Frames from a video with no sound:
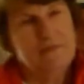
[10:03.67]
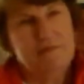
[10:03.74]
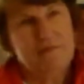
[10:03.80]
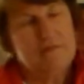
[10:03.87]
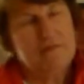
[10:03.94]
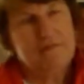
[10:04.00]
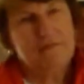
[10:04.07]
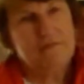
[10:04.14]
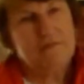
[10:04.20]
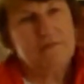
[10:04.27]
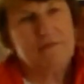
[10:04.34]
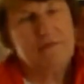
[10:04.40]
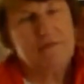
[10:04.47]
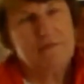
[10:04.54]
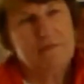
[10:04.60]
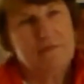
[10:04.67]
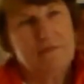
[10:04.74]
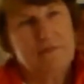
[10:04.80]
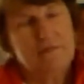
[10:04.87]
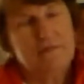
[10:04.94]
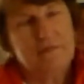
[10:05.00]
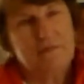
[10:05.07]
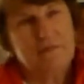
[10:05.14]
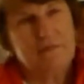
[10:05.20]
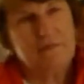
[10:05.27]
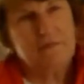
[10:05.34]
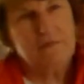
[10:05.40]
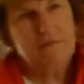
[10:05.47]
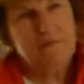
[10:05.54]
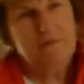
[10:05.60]
And sometimes, I mean, you know,
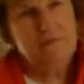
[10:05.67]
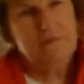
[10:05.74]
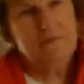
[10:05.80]
we do